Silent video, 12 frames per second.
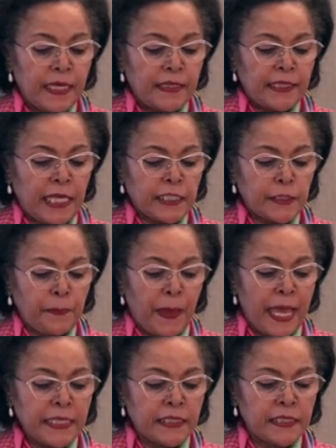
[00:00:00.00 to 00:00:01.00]
that
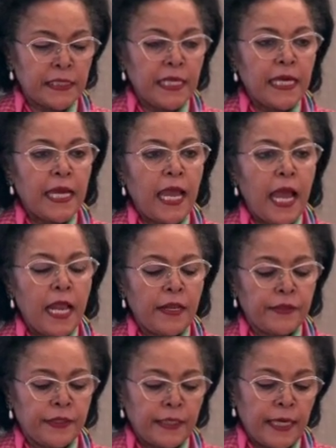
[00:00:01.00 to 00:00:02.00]
spans
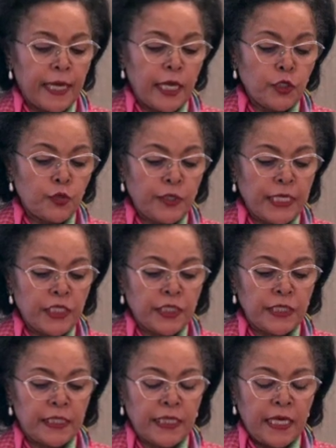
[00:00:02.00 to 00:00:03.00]
health,
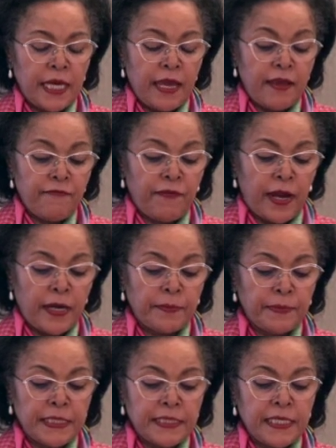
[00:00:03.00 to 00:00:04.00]
education,
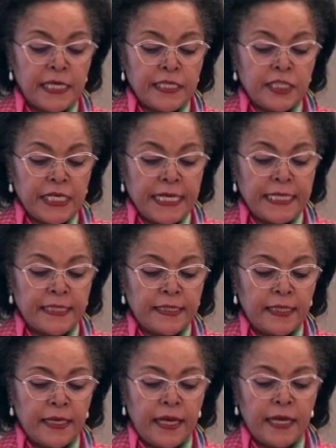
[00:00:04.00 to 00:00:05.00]
environment, trade,
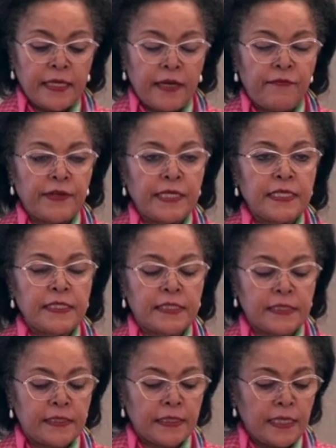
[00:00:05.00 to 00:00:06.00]
and
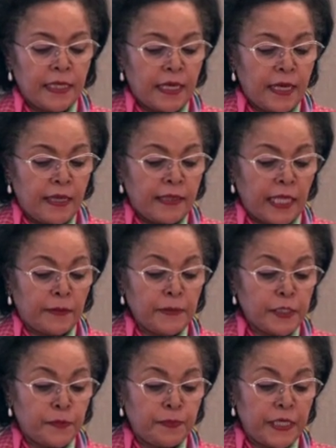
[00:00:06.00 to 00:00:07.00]
governance, that
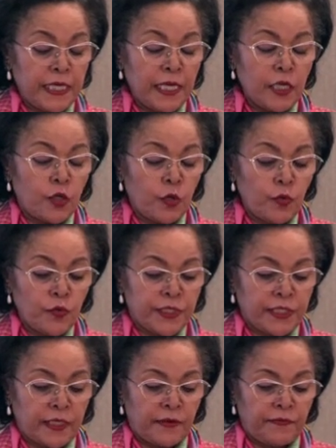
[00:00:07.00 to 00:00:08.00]
must be
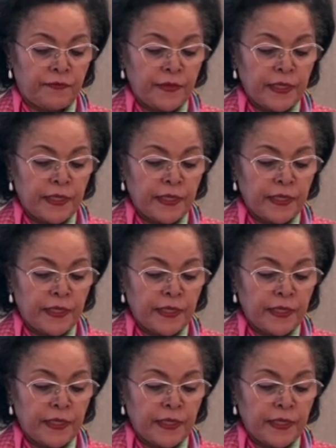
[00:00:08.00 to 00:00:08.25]
inclusive,